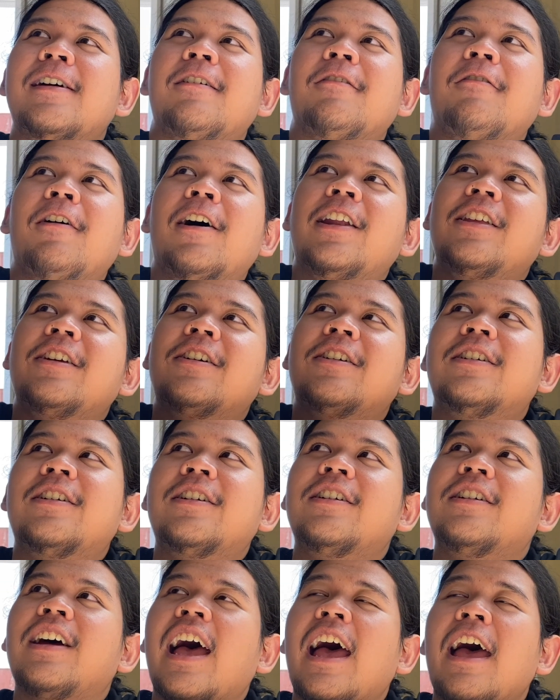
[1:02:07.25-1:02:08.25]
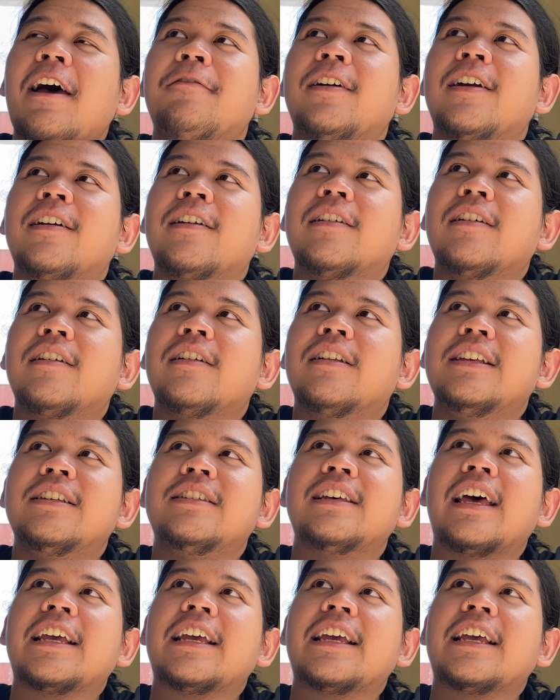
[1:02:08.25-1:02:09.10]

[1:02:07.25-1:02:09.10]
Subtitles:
when you're having this